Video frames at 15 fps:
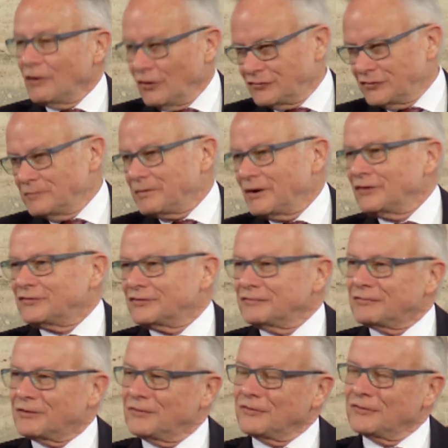Aussie Post,
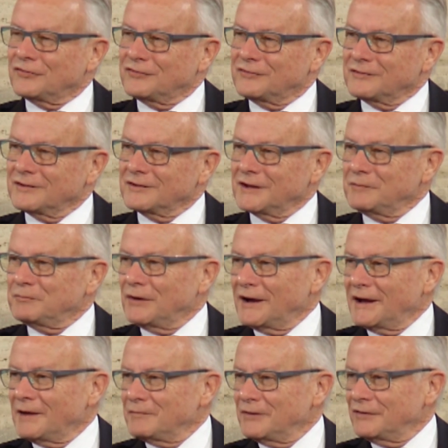of course, led
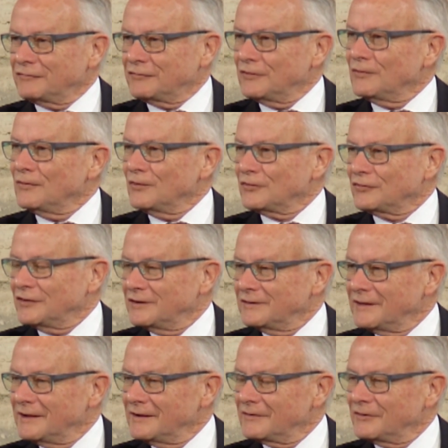by Ahmed Fahour's in
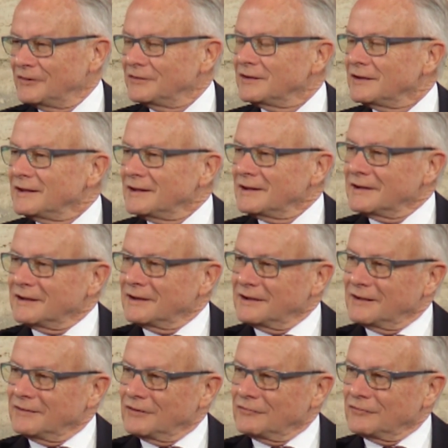there,
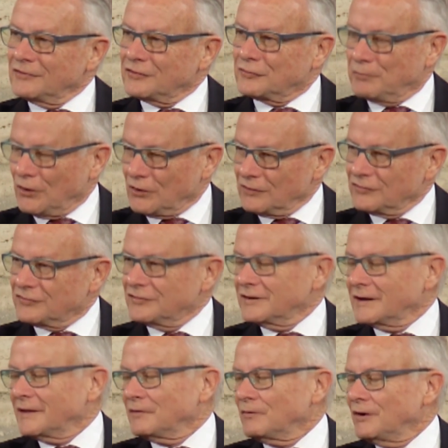and Spotless is
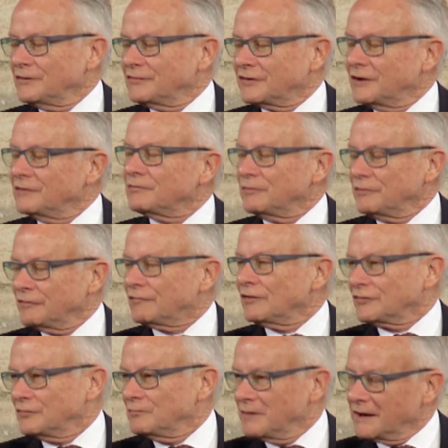another one. So we've
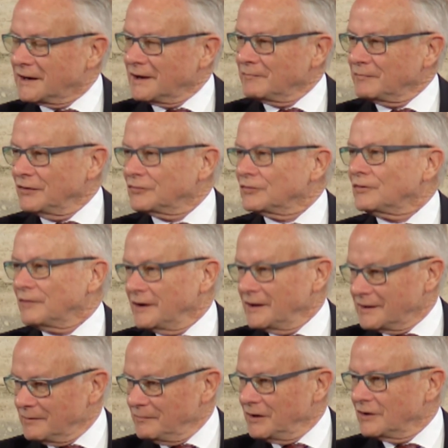got some big companies
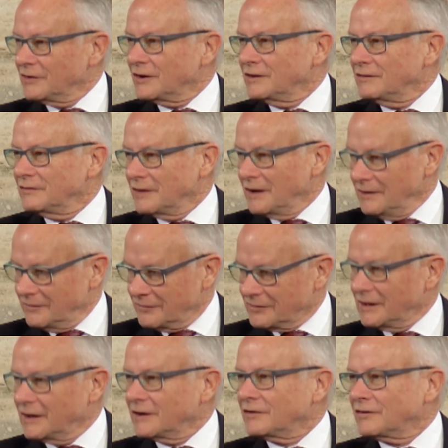already committed and
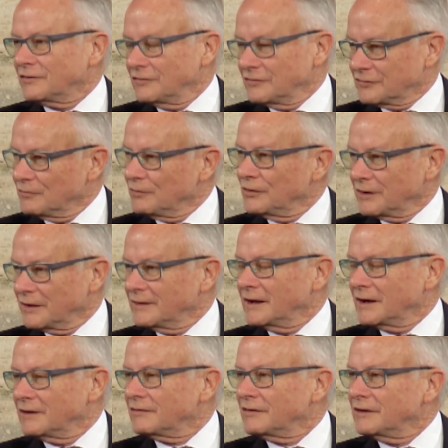starting to do some work in
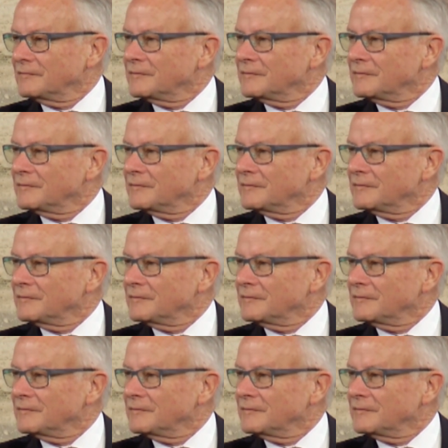that area.